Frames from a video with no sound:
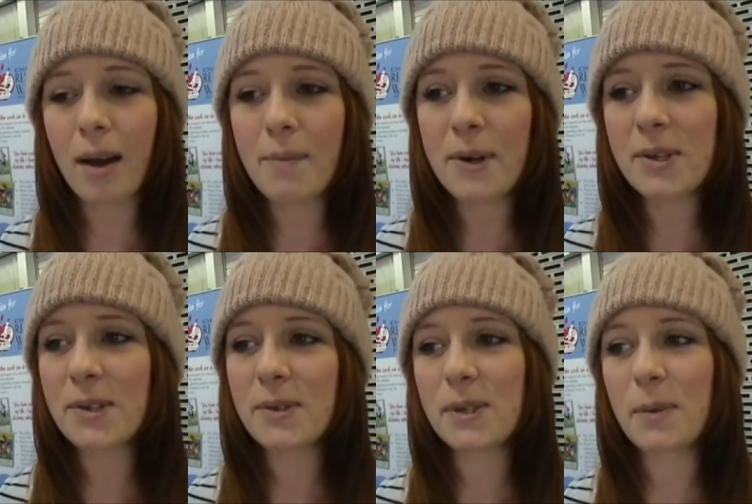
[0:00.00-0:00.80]

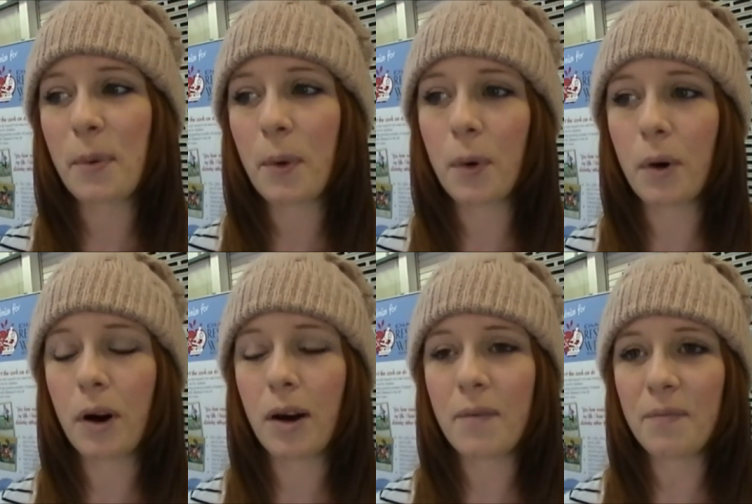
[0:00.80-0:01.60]
emotional
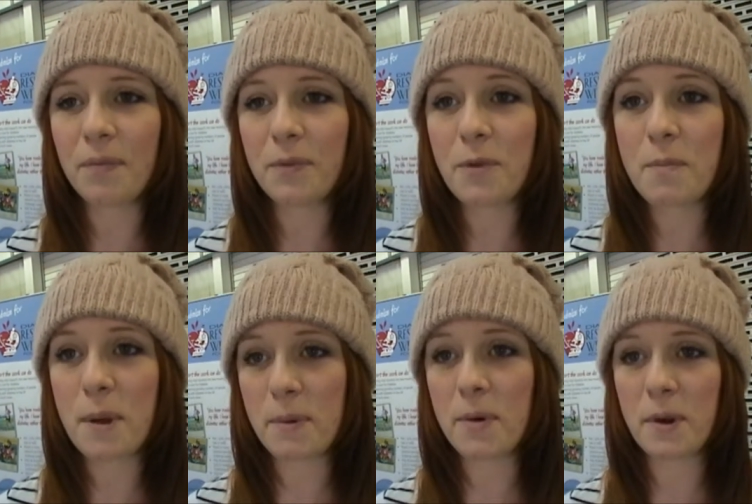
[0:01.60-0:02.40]
support from
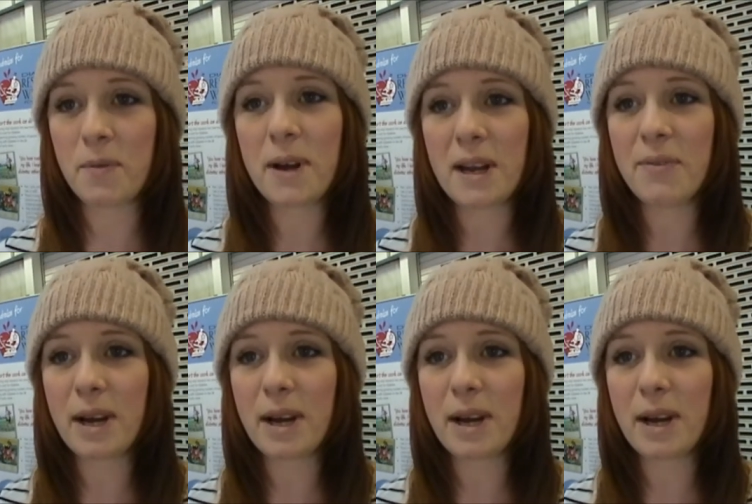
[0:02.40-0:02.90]
people who really,